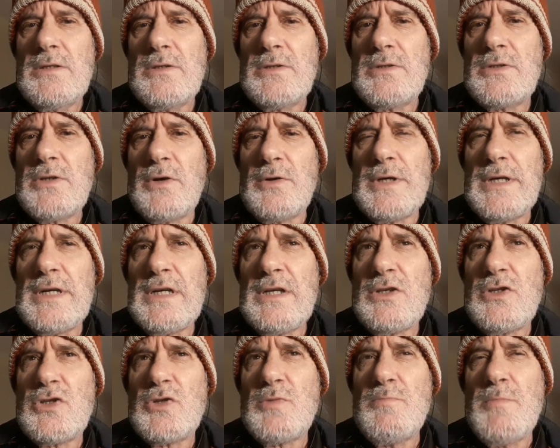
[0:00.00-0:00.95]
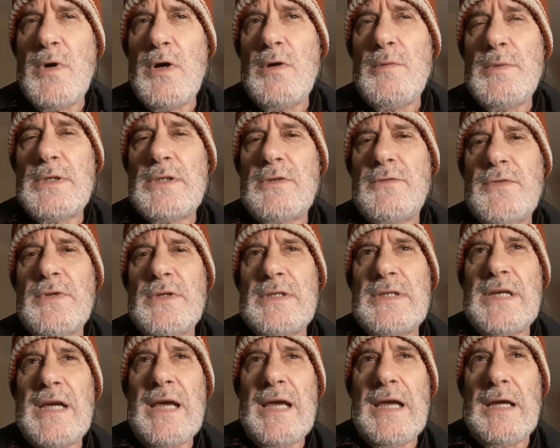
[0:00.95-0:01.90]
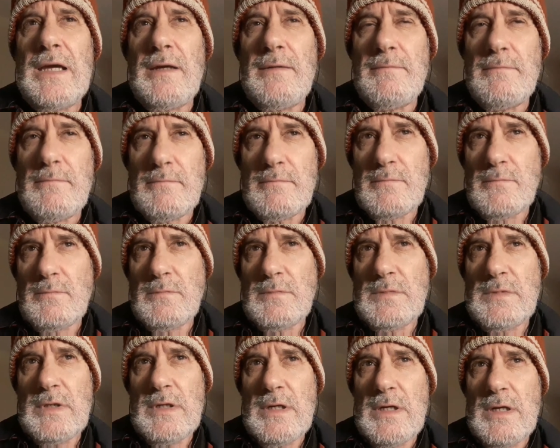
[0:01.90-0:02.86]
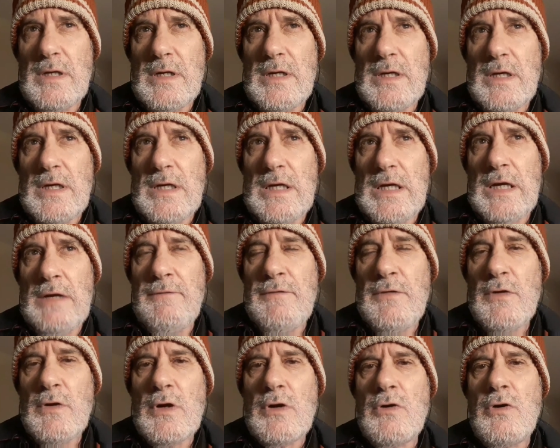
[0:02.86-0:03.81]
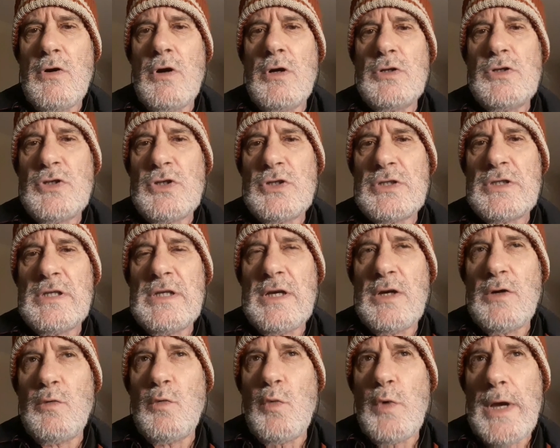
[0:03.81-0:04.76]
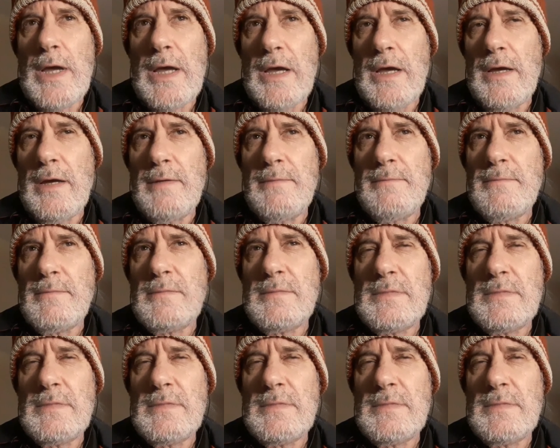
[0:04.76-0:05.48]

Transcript: So each moment of the day, if you are consciously aware,